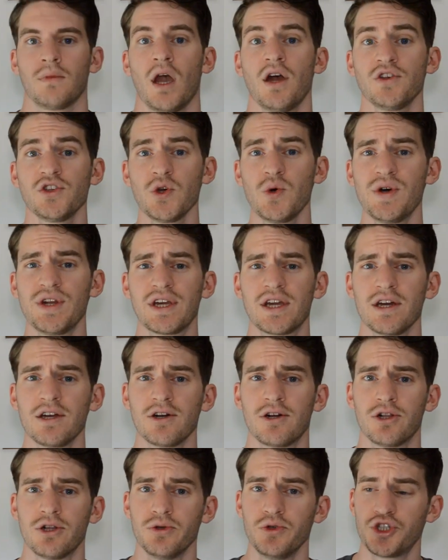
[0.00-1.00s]
So in
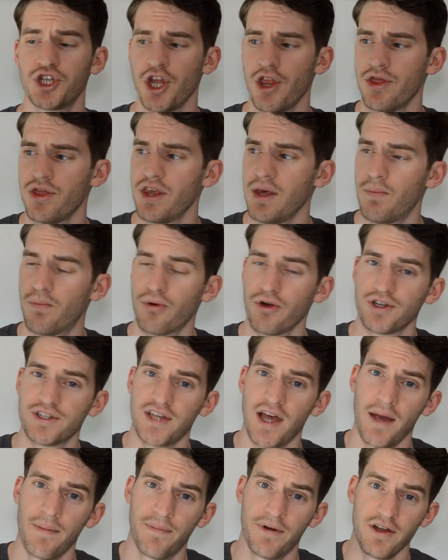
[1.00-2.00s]
conclusion, the Brooks
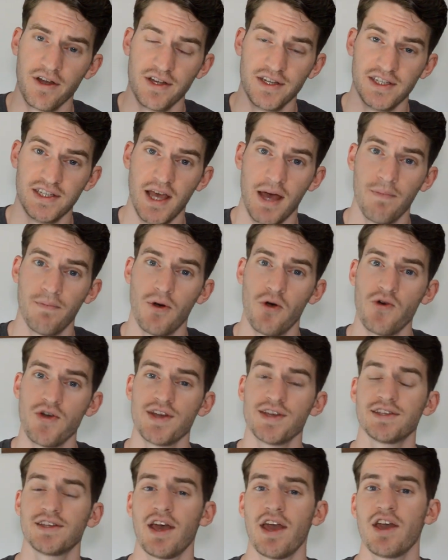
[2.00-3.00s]
Hyperion Tempo
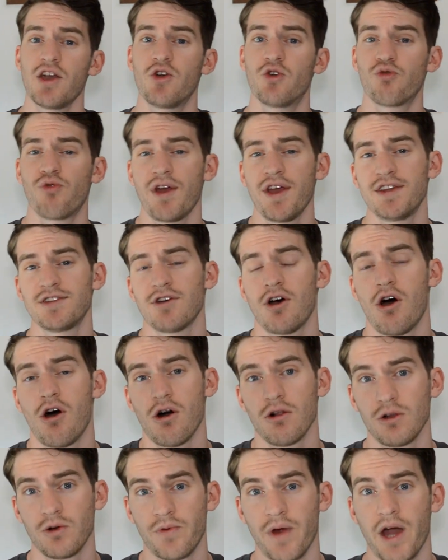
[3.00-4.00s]
is a great
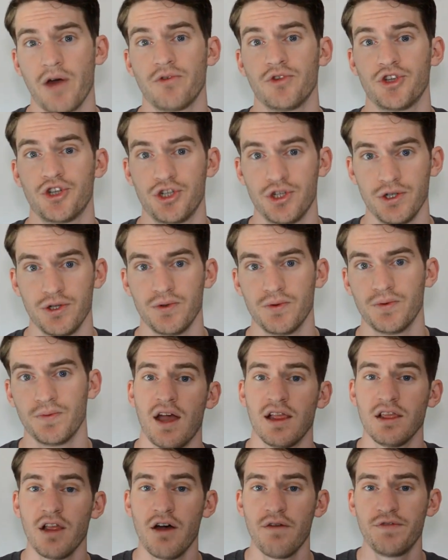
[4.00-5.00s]
all-around shoe. I
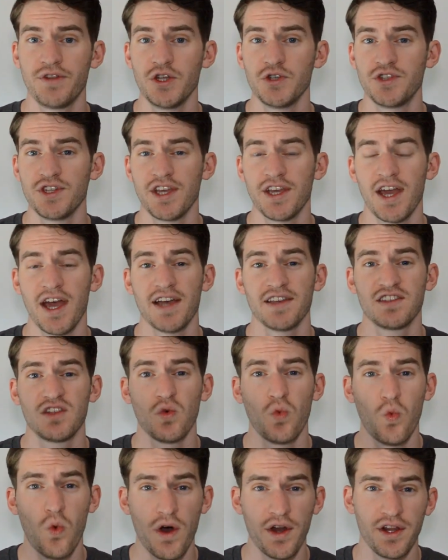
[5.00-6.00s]
loved using it as the
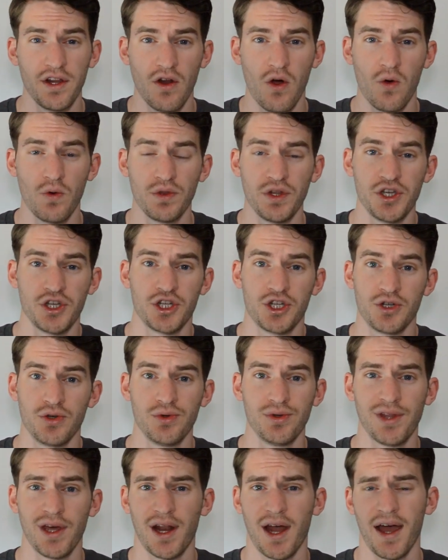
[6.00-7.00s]
one and only shoe
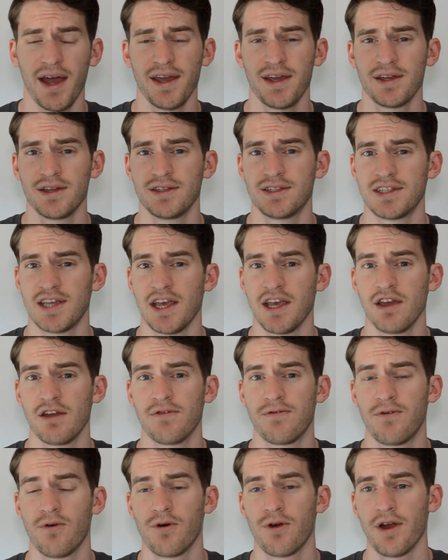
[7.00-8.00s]
that I could take
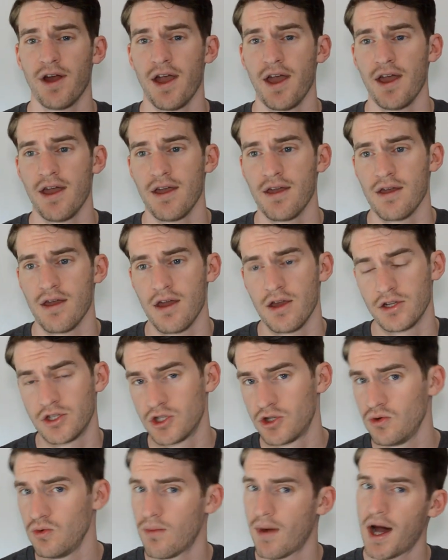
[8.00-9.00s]
for a
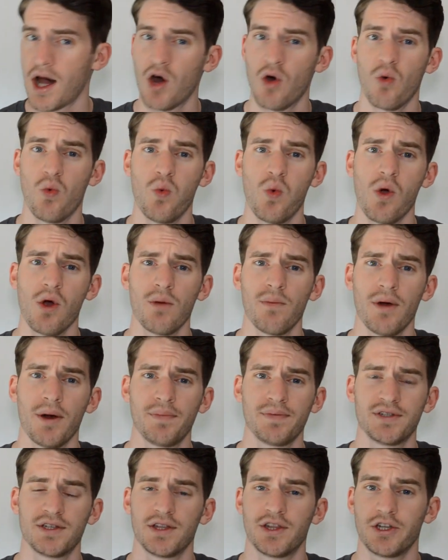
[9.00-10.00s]
2-mile warm-up
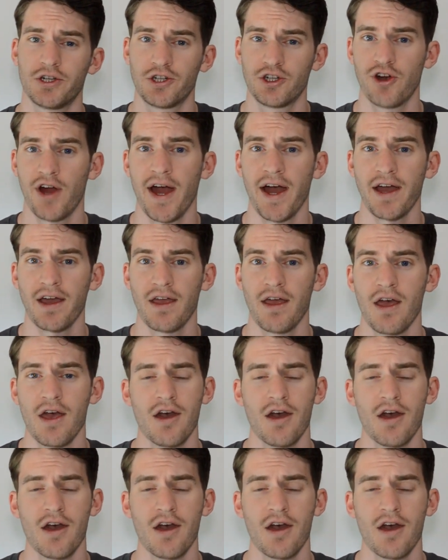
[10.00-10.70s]
to the track,